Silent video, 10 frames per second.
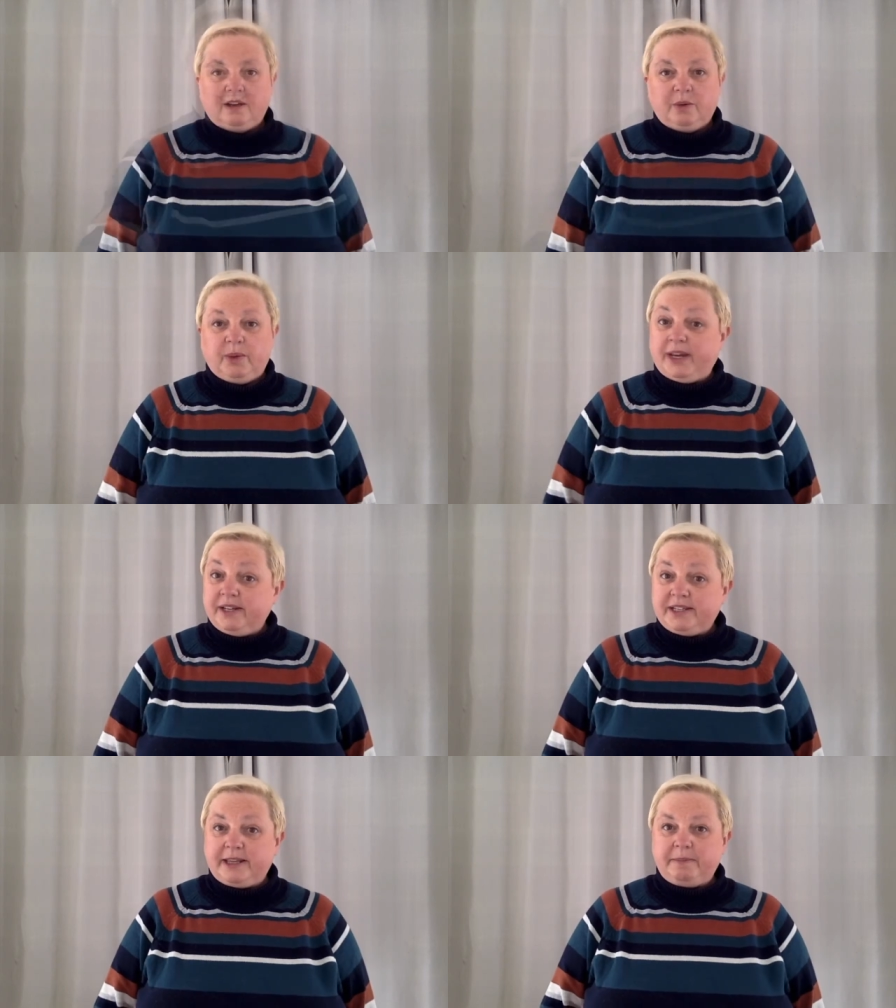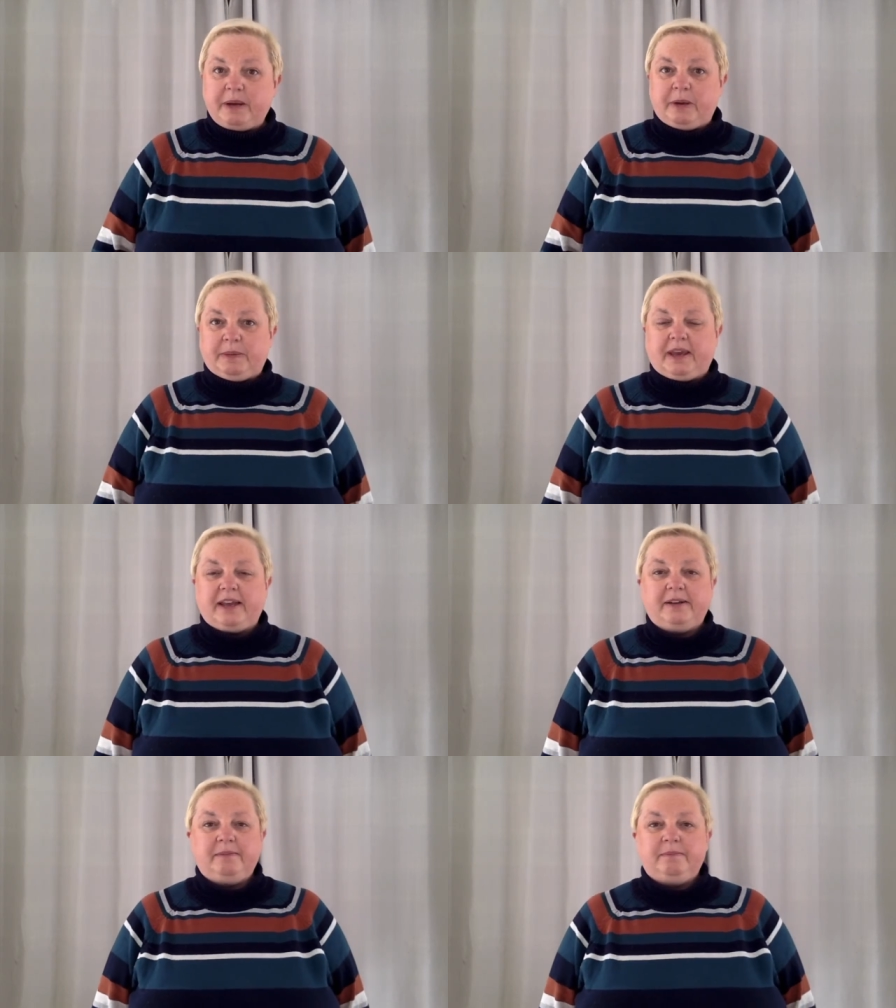We're going to say the poem again,
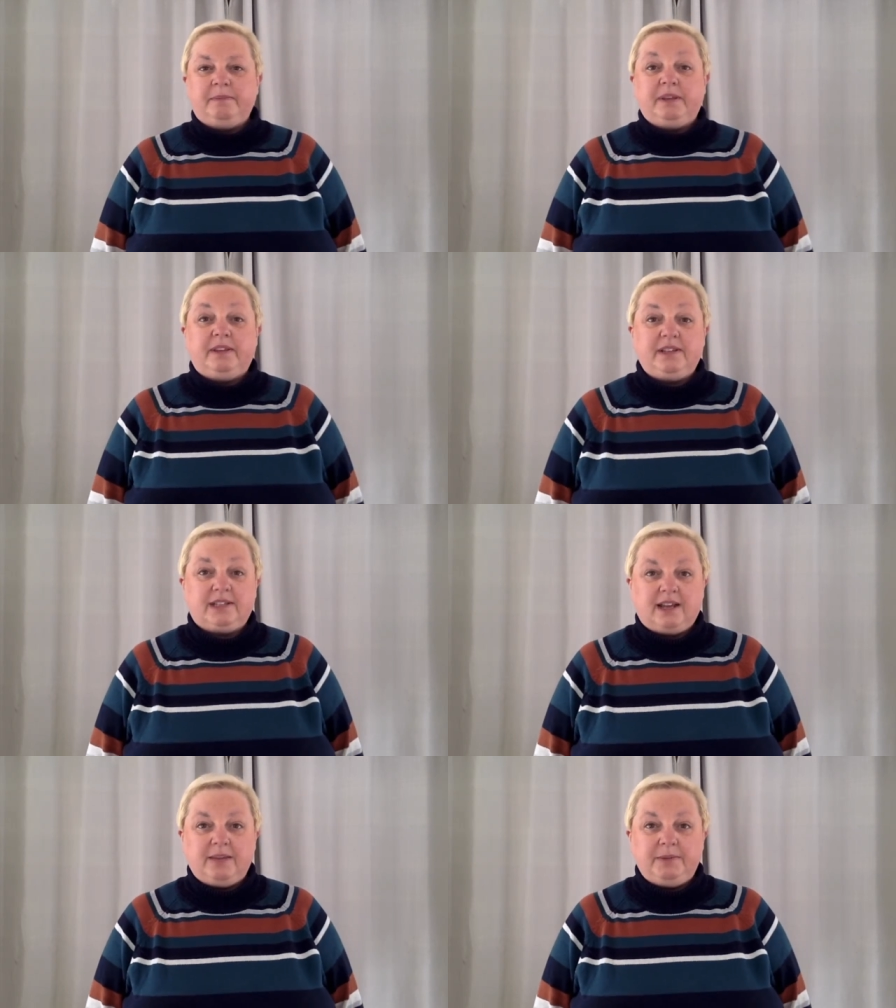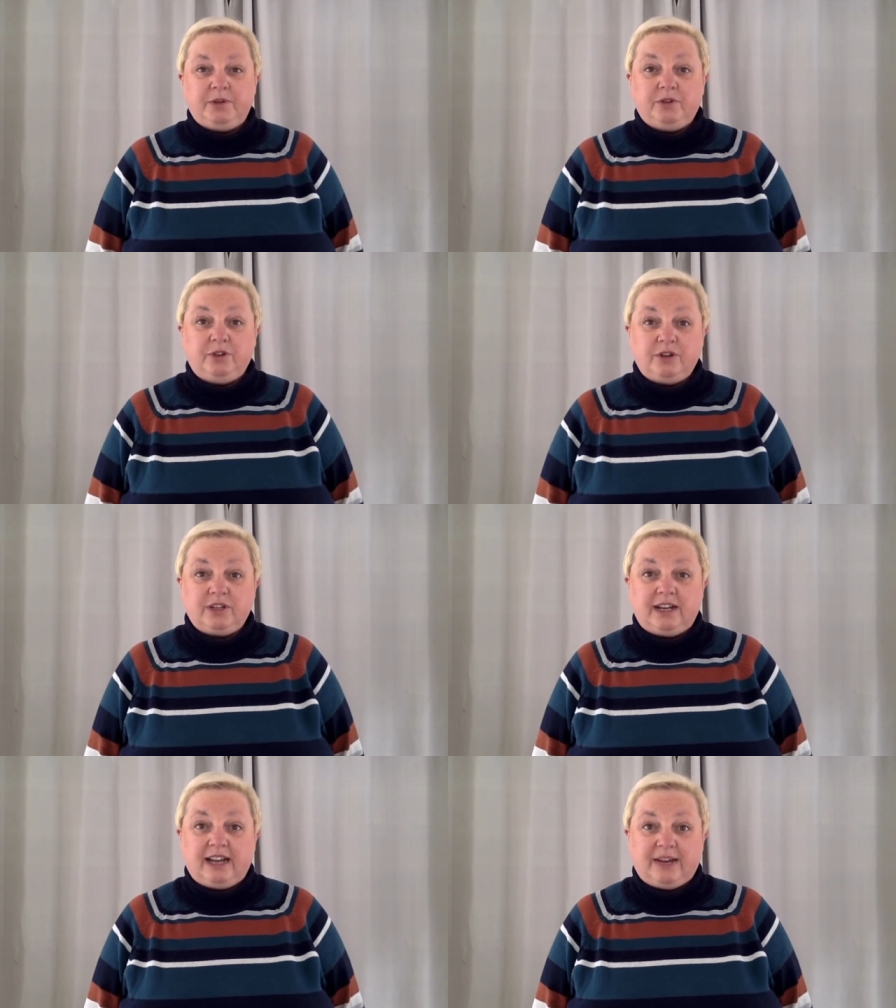but this time you're not
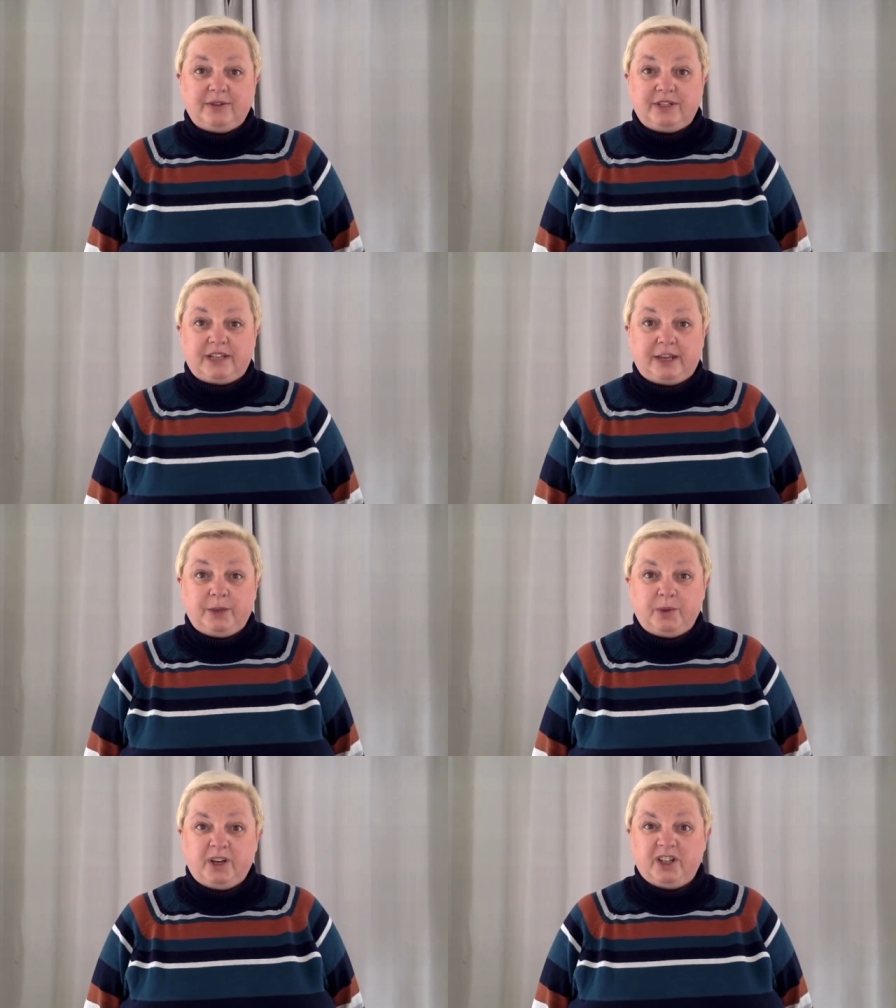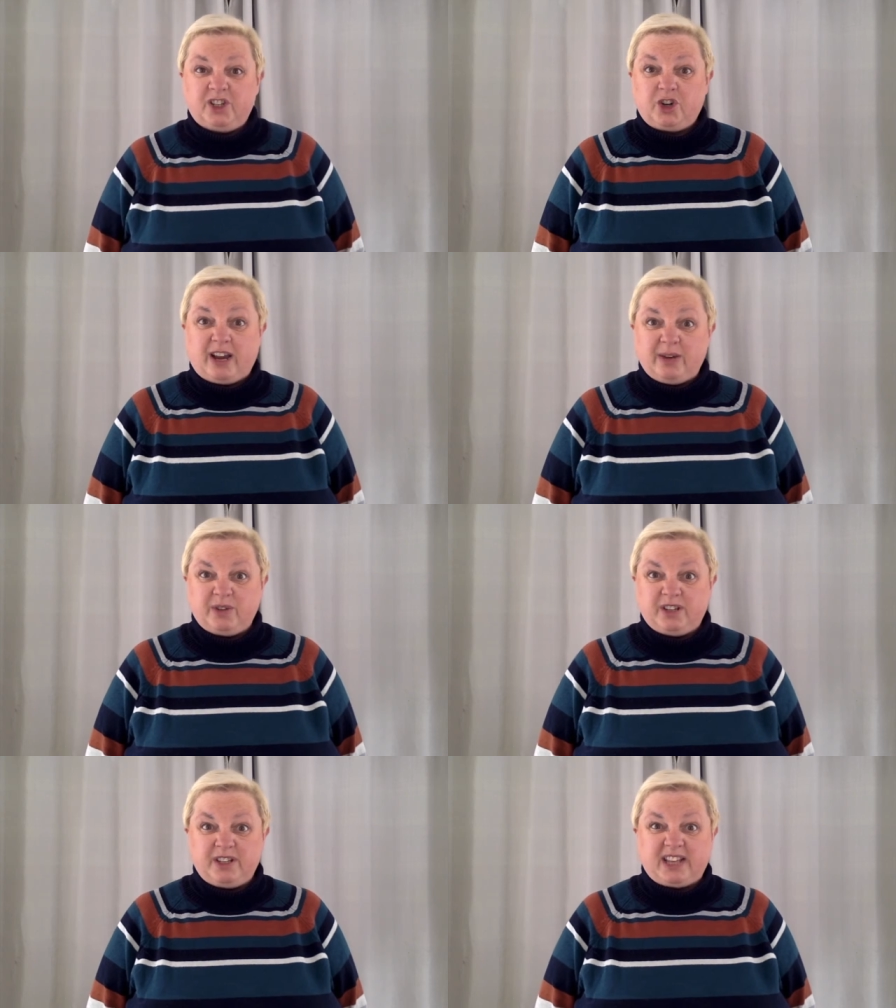allowed to say the word
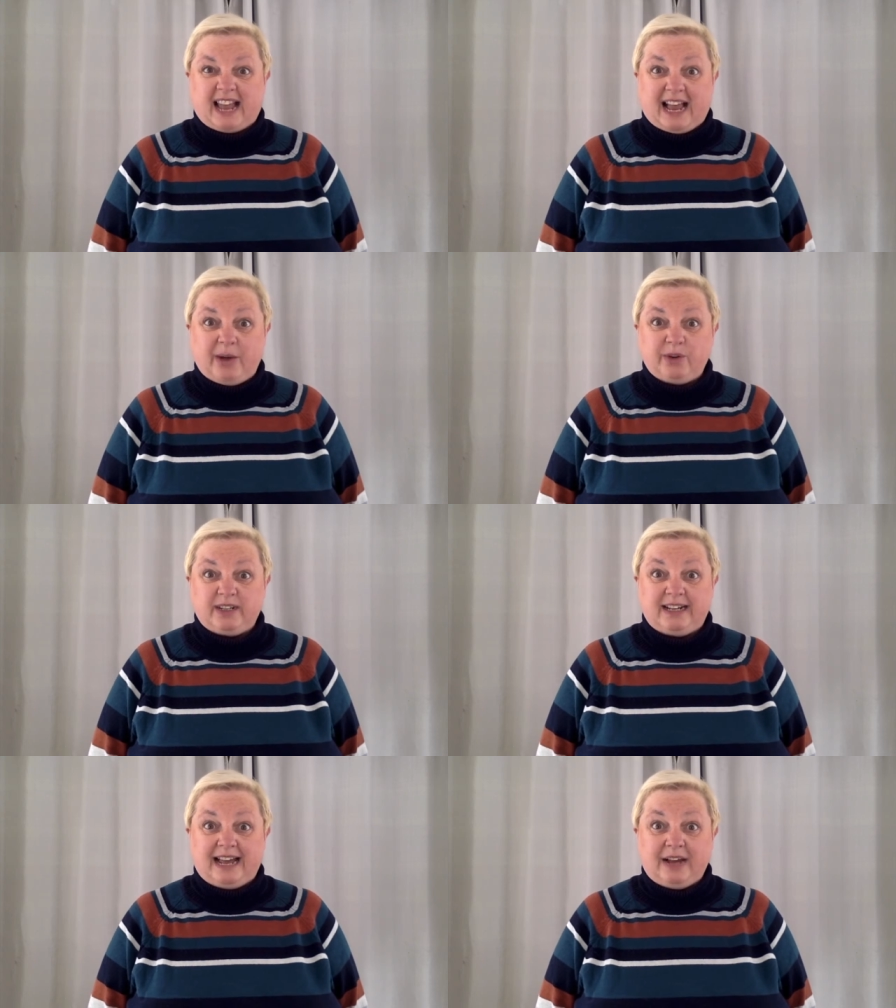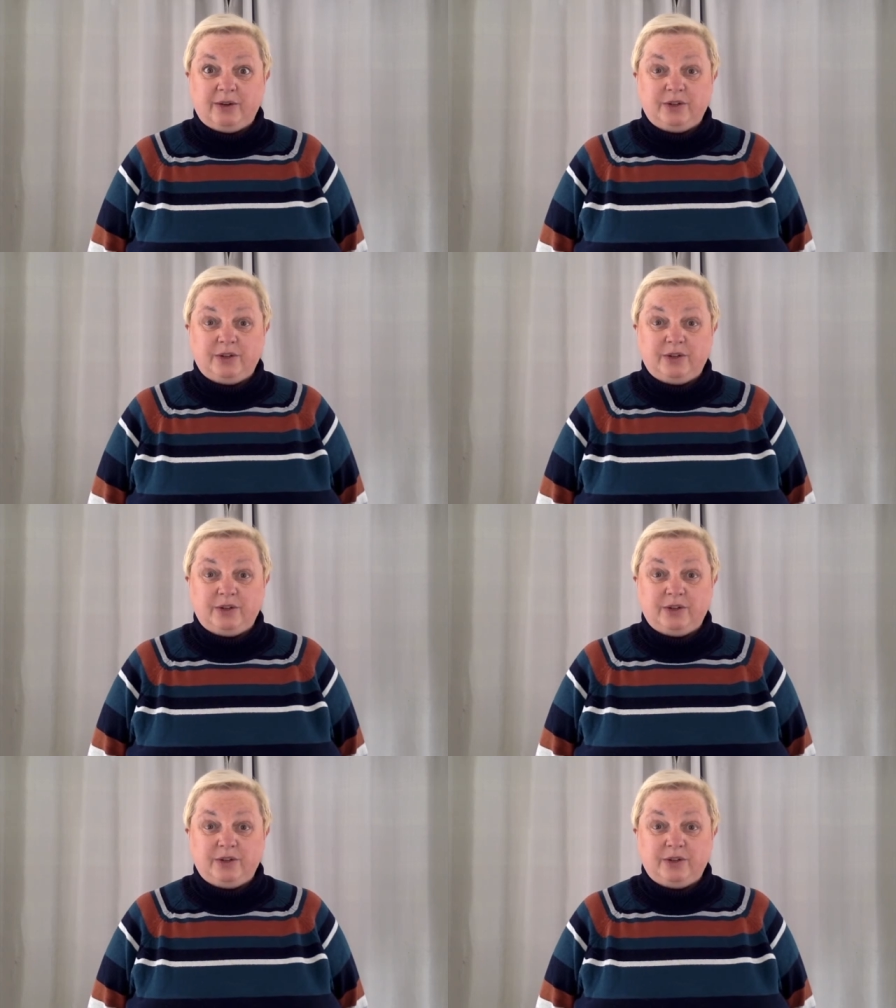trousers out loud.